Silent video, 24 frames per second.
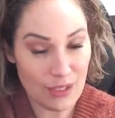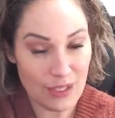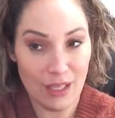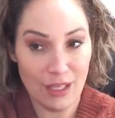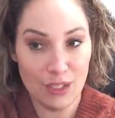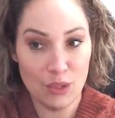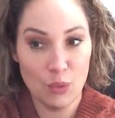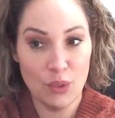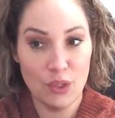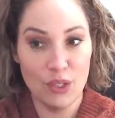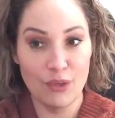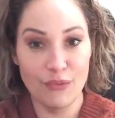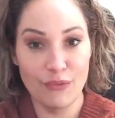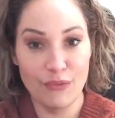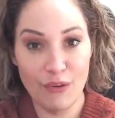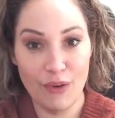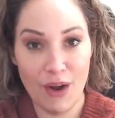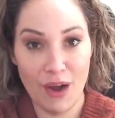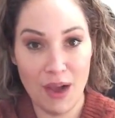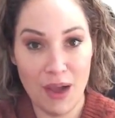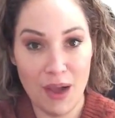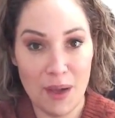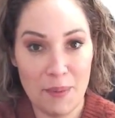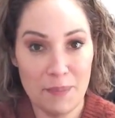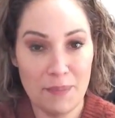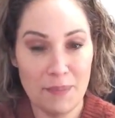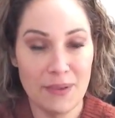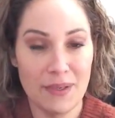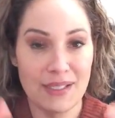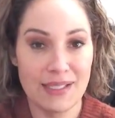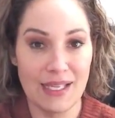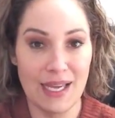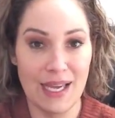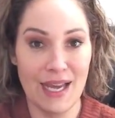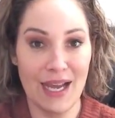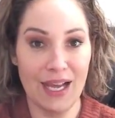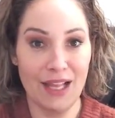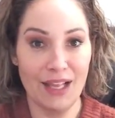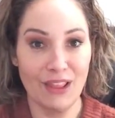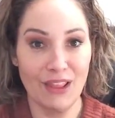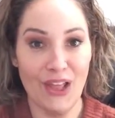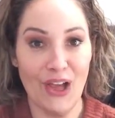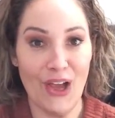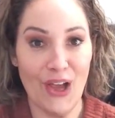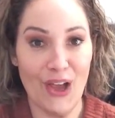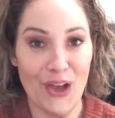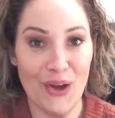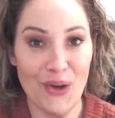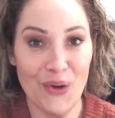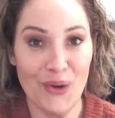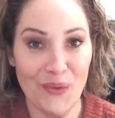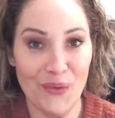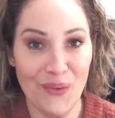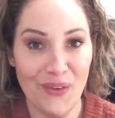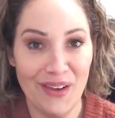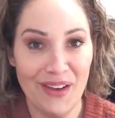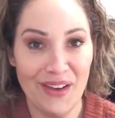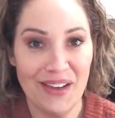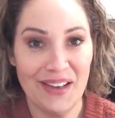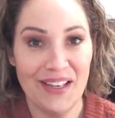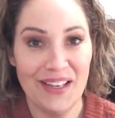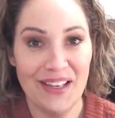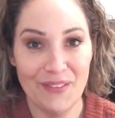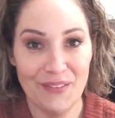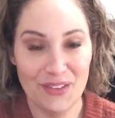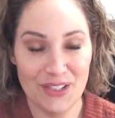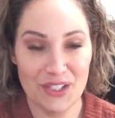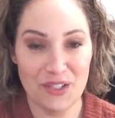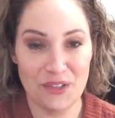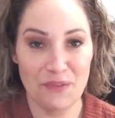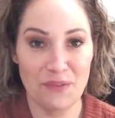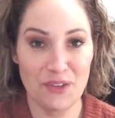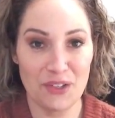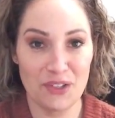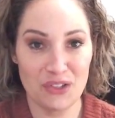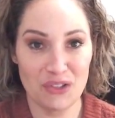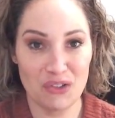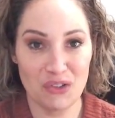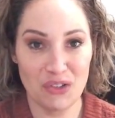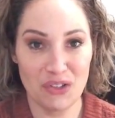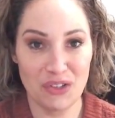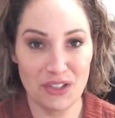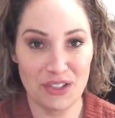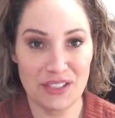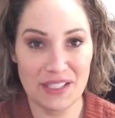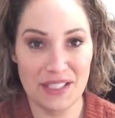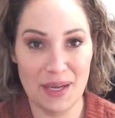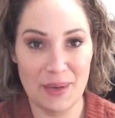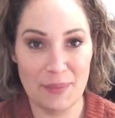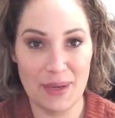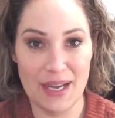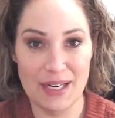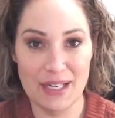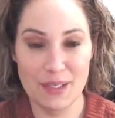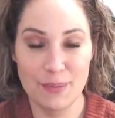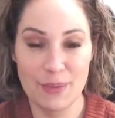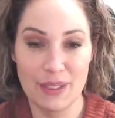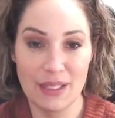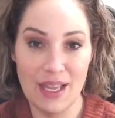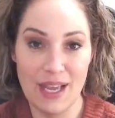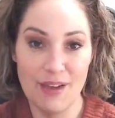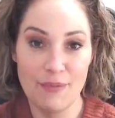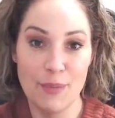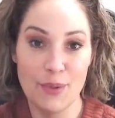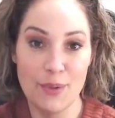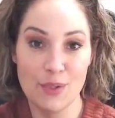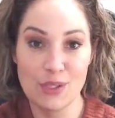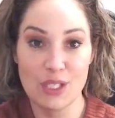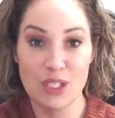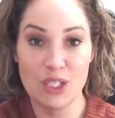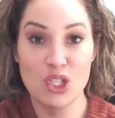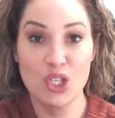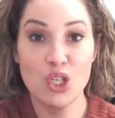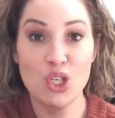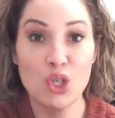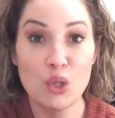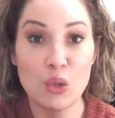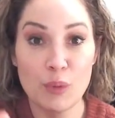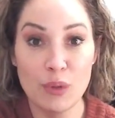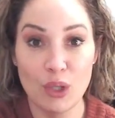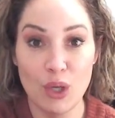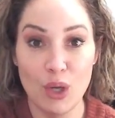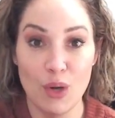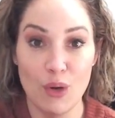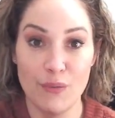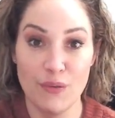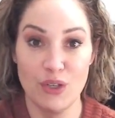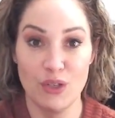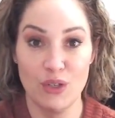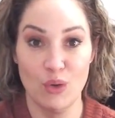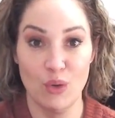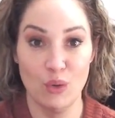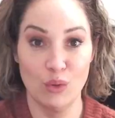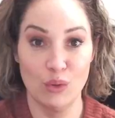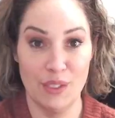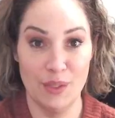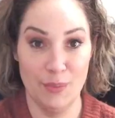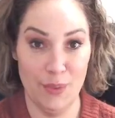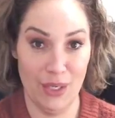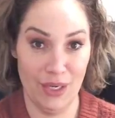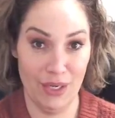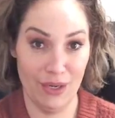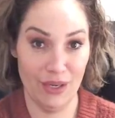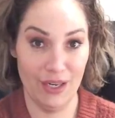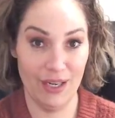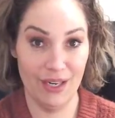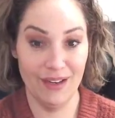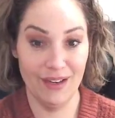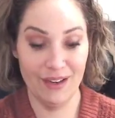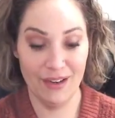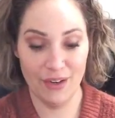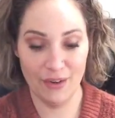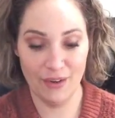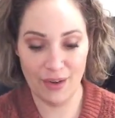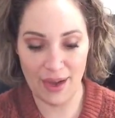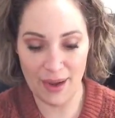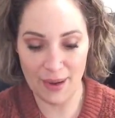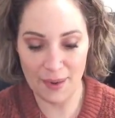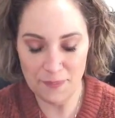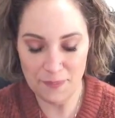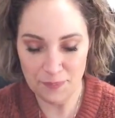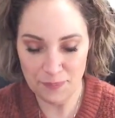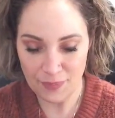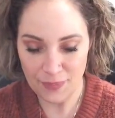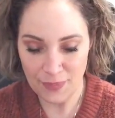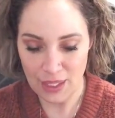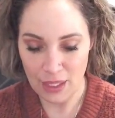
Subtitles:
Tell us where you're from. Say hello. If it's your first through third time catching me live, post a 2 below if you're an oldie but goodie. Okay?